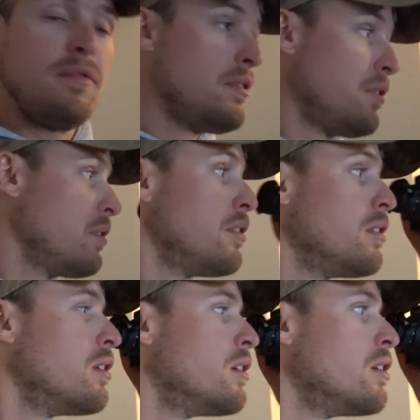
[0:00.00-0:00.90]
I saw him
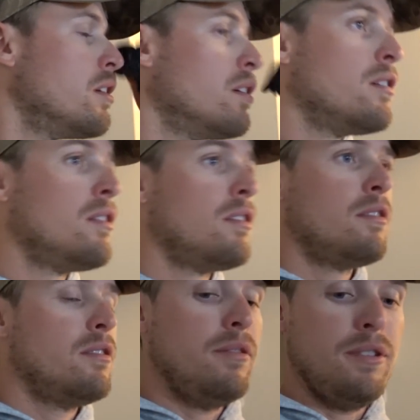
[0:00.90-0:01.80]
leave on the fence pole.
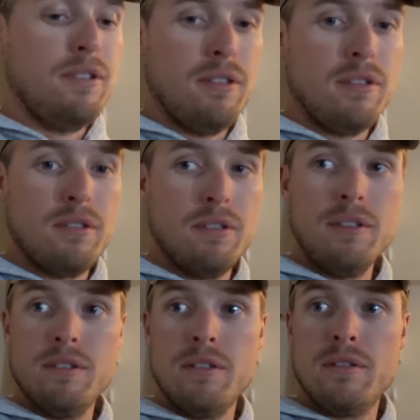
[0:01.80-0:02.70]
No, he's there.
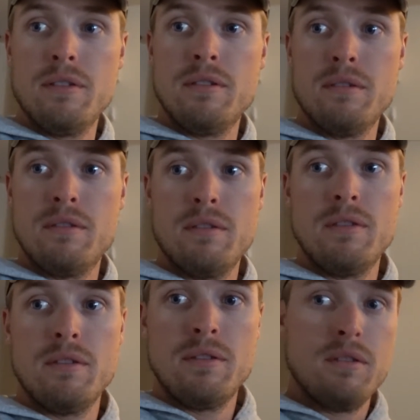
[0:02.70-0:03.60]
He's there.
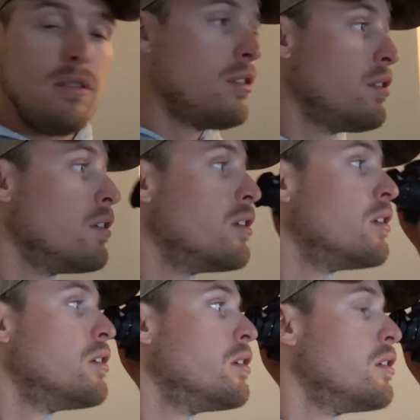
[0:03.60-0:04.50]
So what are we gonna do,
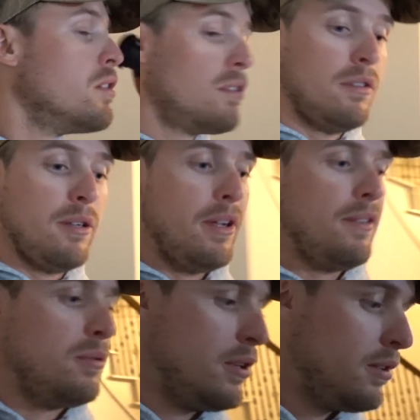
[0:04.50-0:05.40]
just wait? Yeah, we
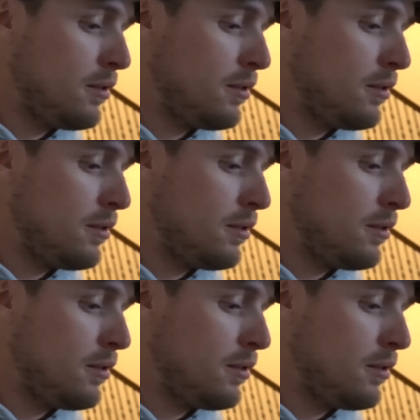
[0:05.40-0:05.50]
have to wait.